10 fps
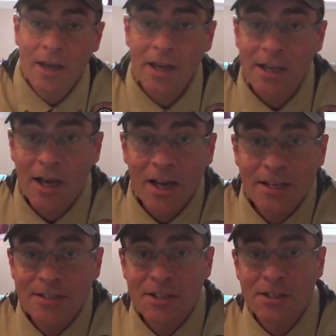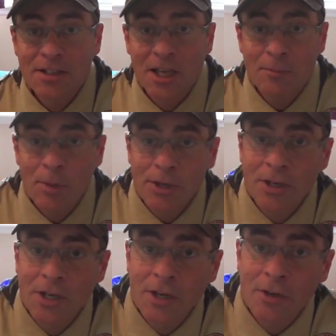Hey guys, Dan Budd
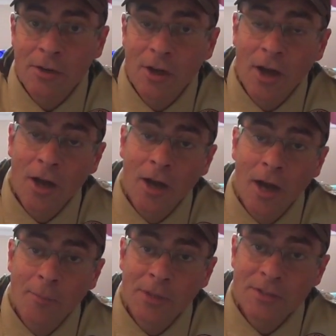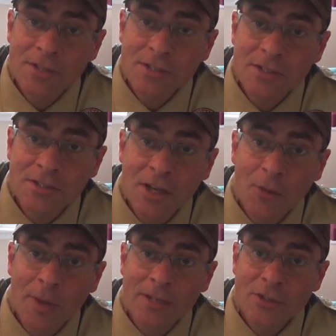here. I'm an assistant
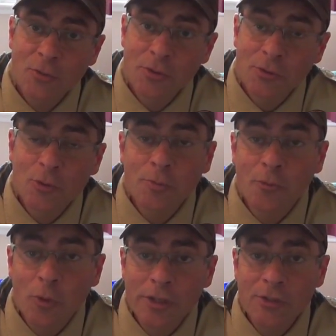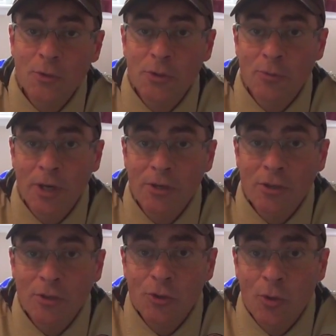scoutmaster with Troop 42 in Red
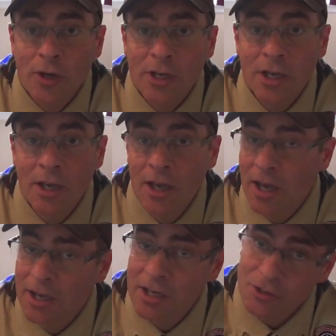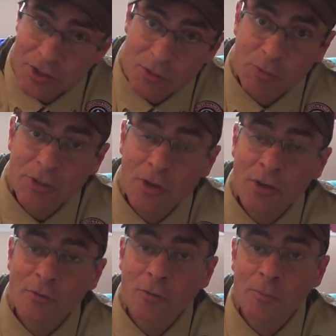Hook, New York, and I just
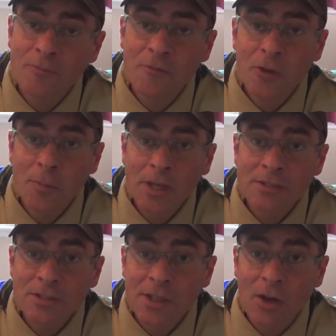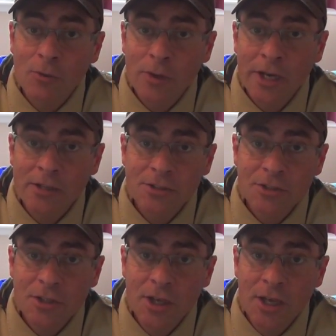returned from Philmont Scout
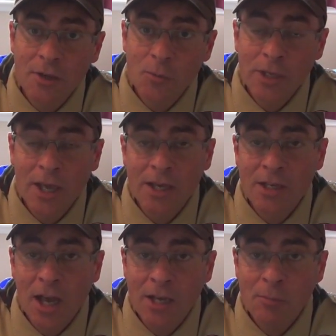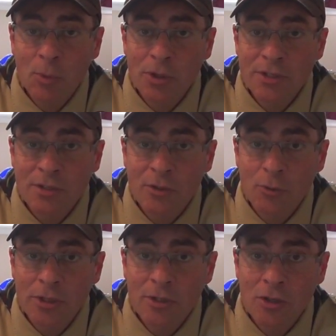Ranch, and we had 9 boys and
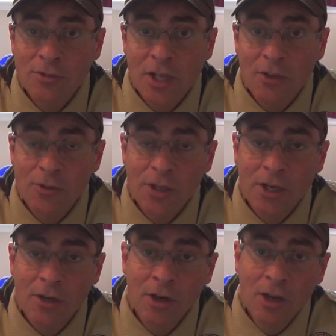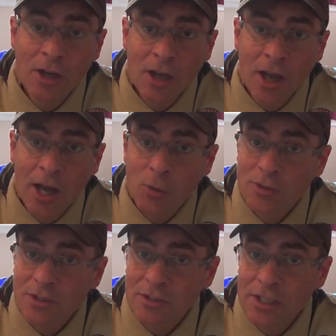3 adults out there. I
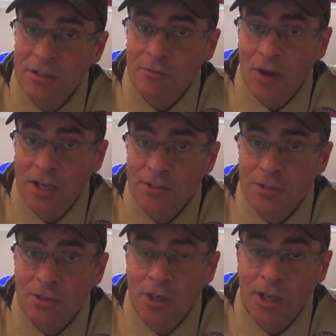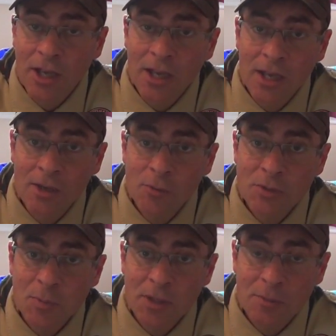was the lead advisor, and we
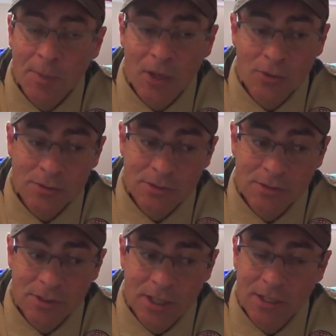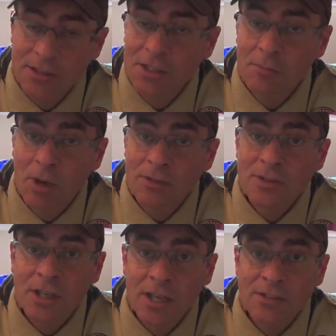spent about 18
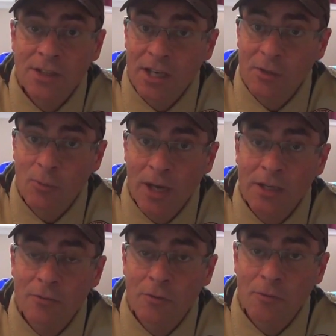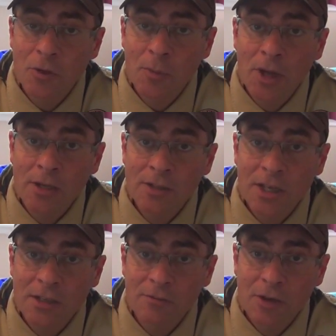months, I guess, getting ready for Philmont,
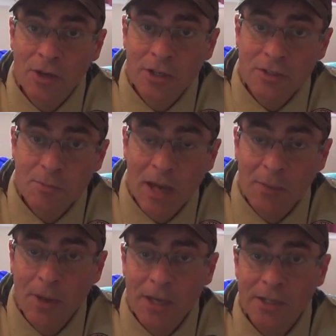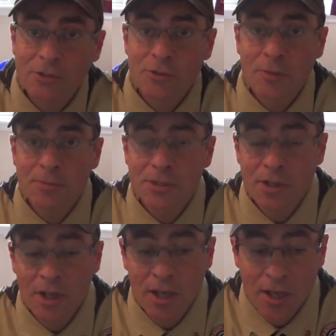taking various backpacking trips.